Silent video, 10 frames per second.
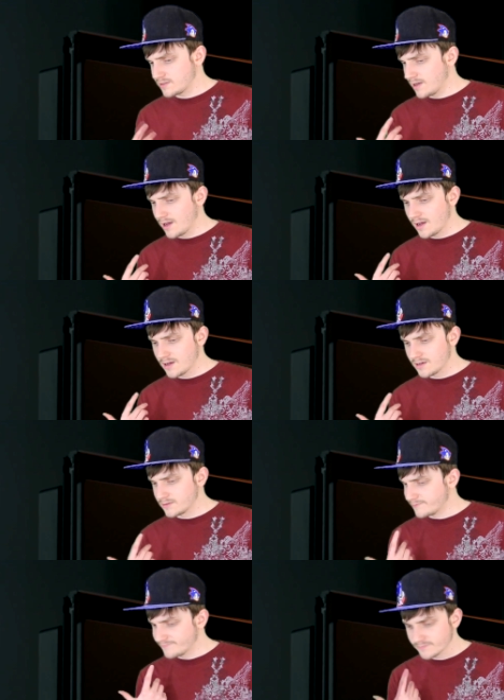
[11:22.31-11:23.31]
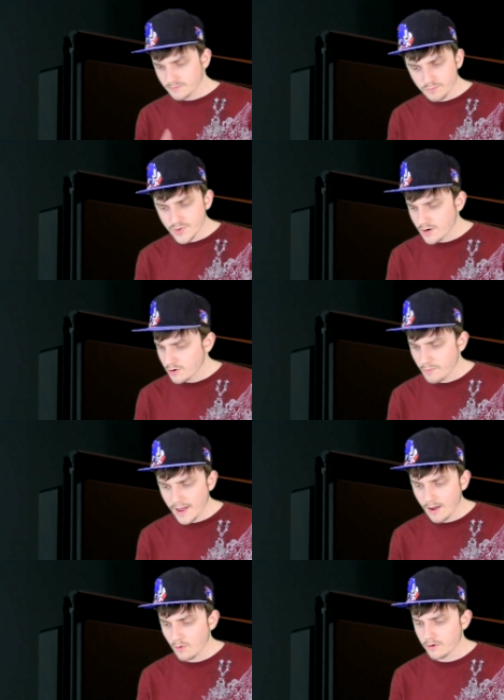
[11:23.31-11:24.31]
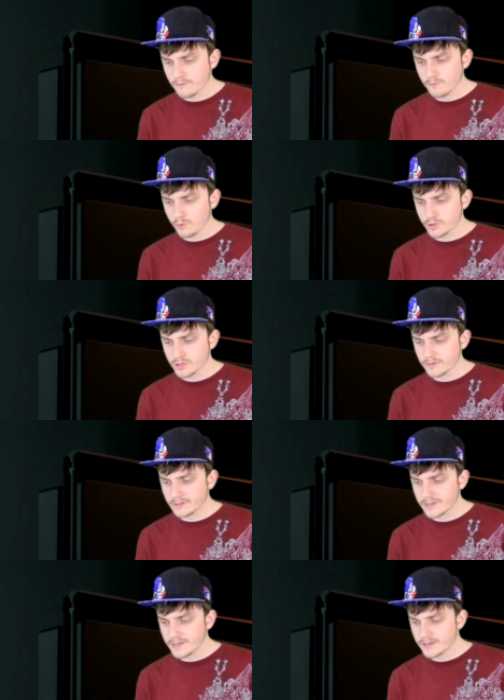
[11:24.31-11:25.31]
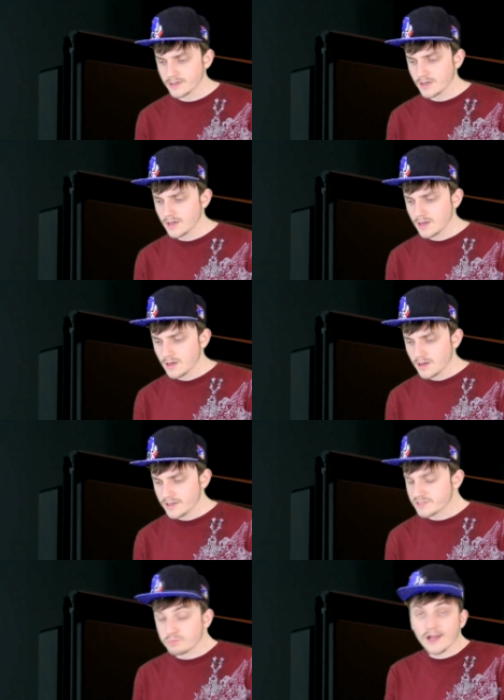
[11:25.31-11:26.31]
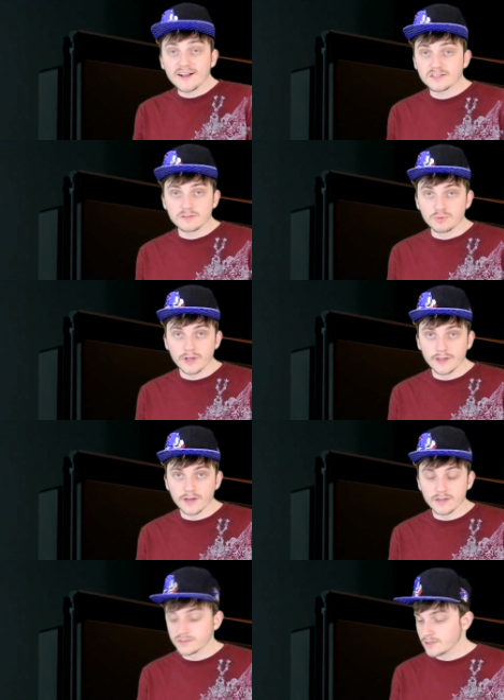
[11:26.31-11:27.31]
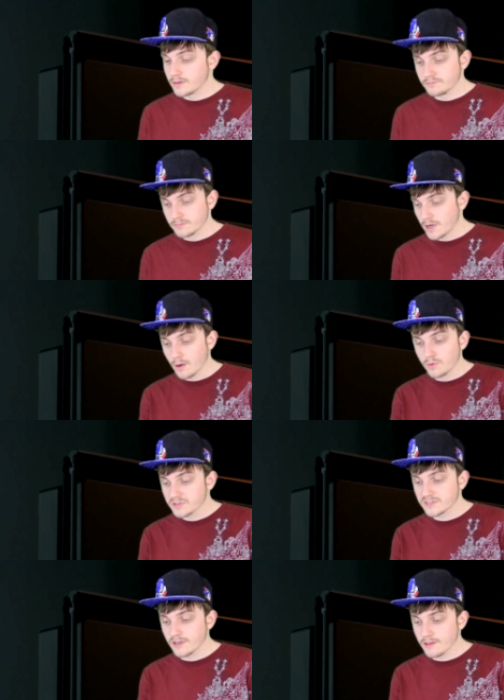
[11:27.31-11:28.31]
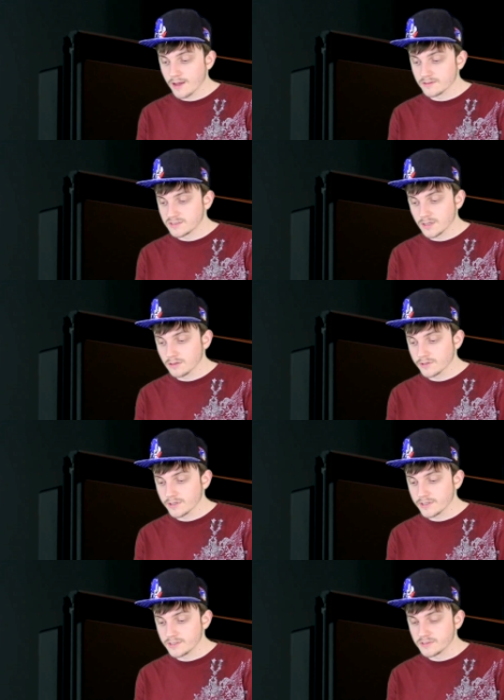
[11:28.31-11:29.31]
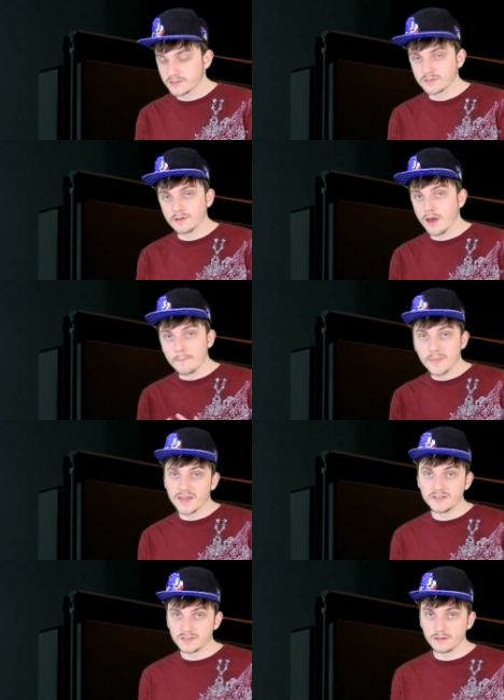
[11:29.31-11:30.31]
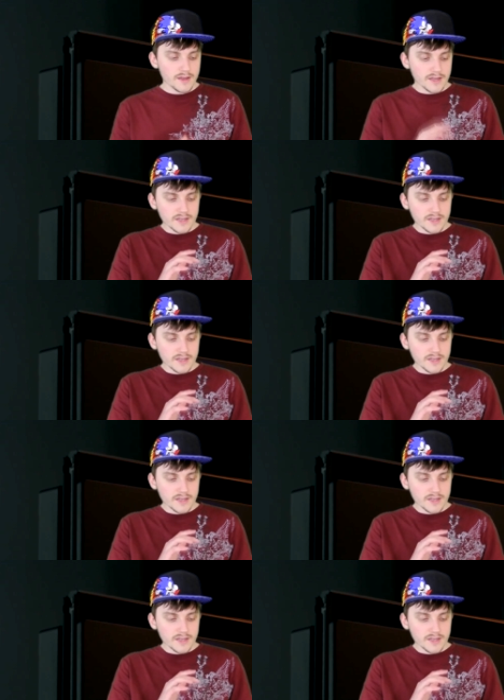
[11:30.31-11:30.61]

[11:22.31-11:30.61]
Bit underpowered, unfortunately. It's a blast to play, guys. I will say that. Zelda is amazing.